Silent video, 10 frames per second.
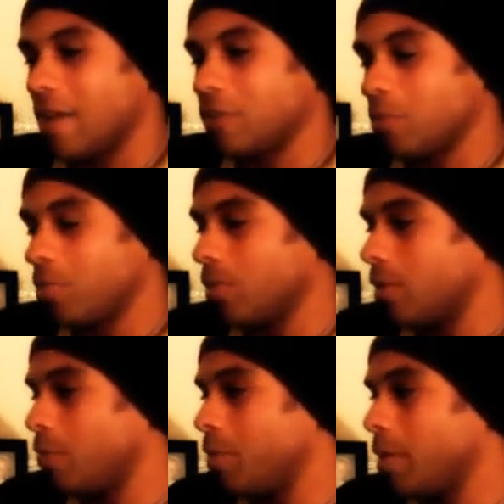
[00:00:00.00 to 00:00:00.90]
support
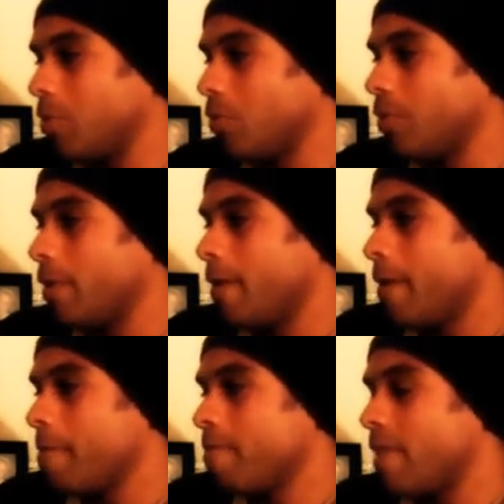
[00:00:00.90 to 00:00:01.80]
of people
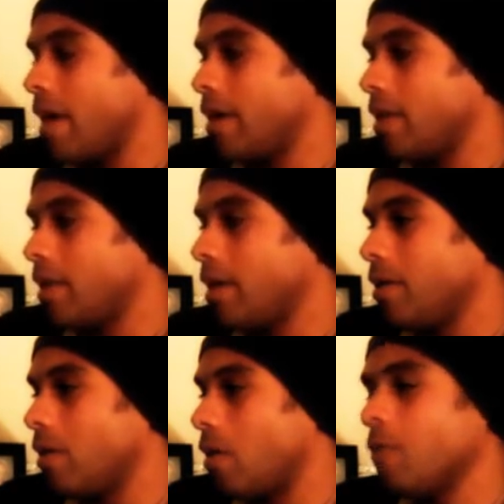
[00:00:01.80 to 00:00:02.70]
that get
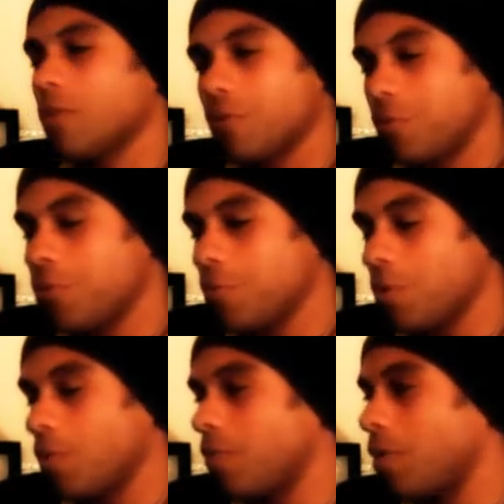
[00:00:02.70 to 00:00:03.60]
laid off through
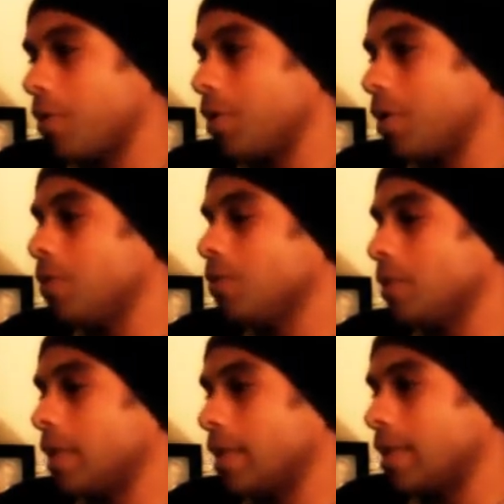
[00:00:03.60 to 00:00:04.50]
no fault of their
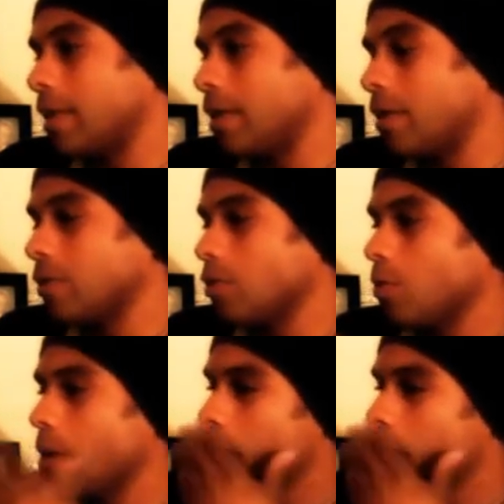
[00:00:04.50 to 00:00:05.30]
own. They get laid off. So